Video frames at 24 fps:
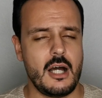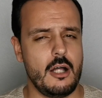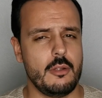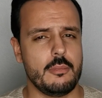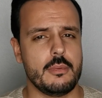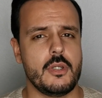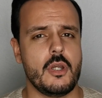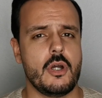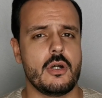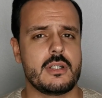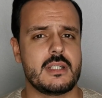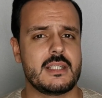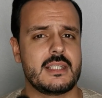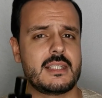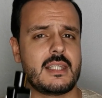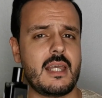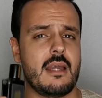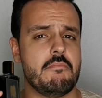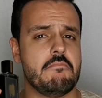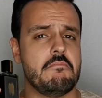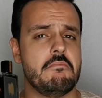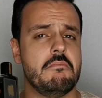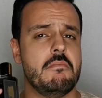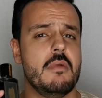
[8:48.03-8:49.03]
I'll be
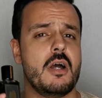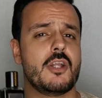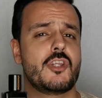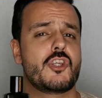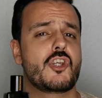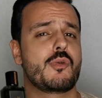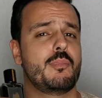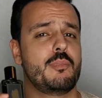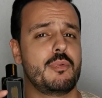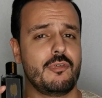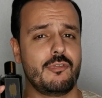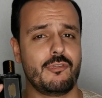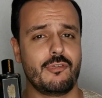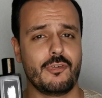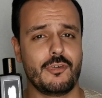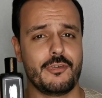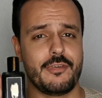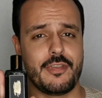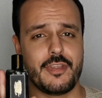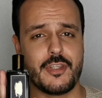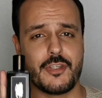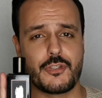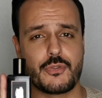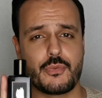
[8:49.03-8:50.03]
honest, I much
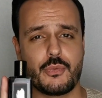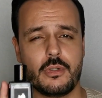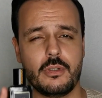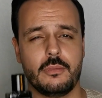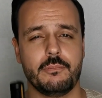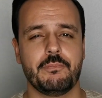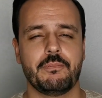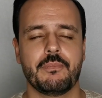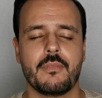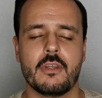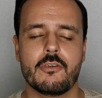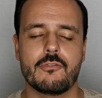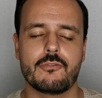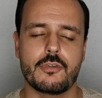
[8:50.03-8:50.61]
prefer this one.